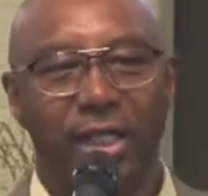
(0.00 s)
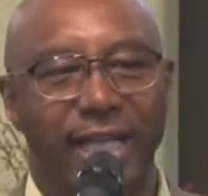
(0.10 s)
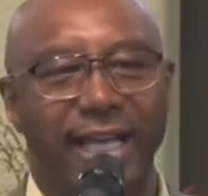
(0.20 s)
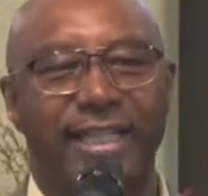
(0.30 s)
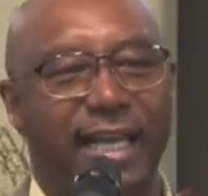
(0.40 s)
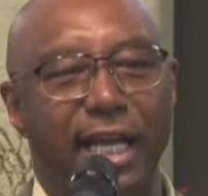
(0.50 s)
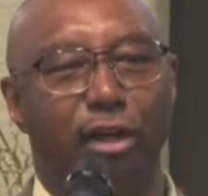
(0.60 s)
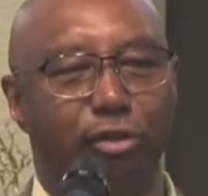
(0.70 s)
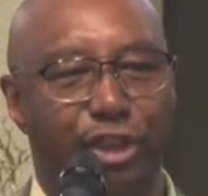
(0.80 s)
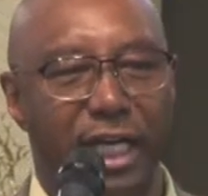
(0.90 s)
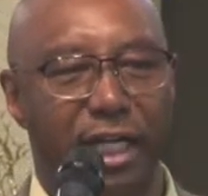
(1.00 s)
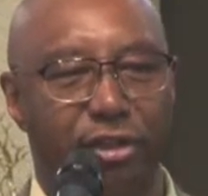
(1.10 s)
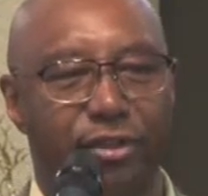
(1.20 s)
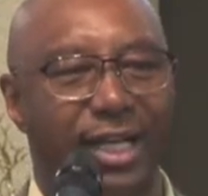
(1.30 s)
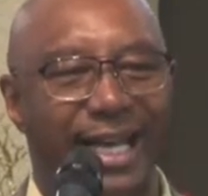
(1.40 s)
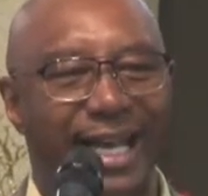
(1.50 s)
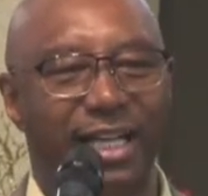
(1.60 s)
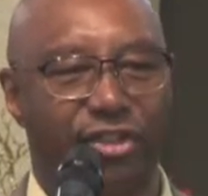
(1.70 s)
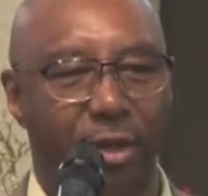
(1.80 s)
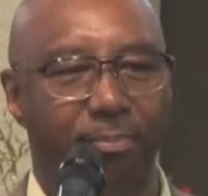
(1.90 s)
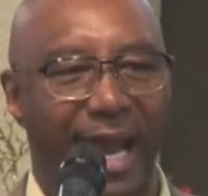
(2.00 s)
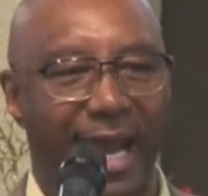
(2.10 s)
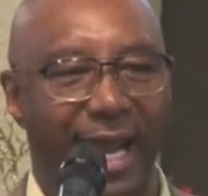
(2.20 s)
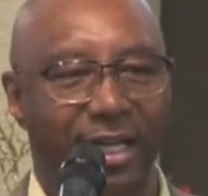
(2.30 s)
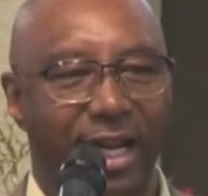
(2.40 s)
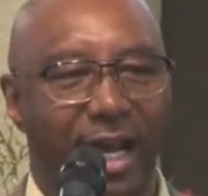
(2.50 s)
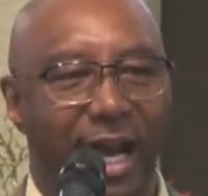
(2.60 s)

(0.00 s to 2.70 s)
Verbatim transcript: they killed Jesus, an innocent man,